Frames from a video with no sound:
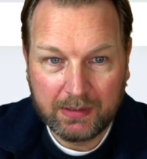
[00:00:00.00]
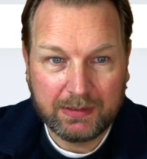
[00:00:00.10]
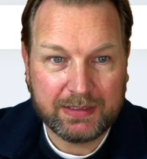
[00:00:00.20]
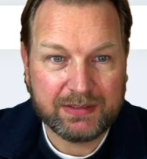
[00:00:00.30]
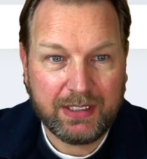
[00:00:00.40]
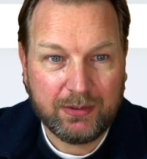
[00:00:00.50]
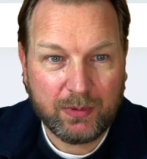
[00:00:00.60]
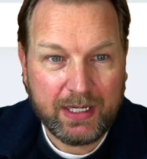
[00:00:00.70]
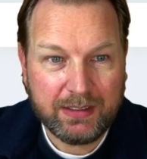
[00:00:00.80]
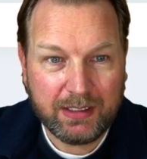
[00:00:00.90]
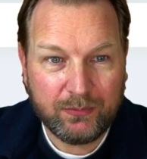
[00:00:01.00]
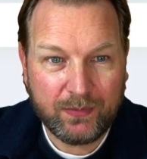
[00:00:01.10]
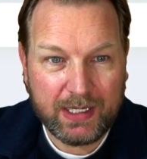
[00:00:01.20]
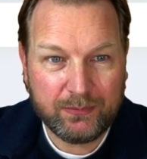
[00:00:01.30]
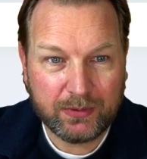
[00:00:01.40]
Let's say write a
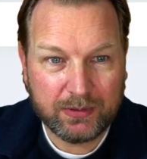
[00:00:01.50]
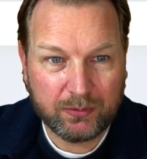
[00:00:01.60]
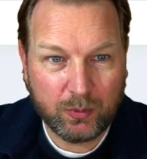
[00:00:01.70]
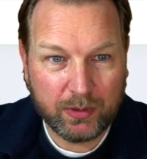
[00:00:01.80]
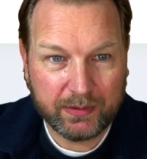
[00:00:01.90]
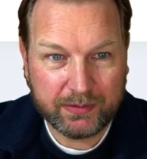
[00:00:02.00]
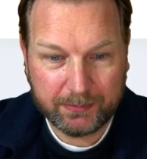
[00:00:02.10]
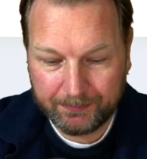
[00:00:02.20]
500-word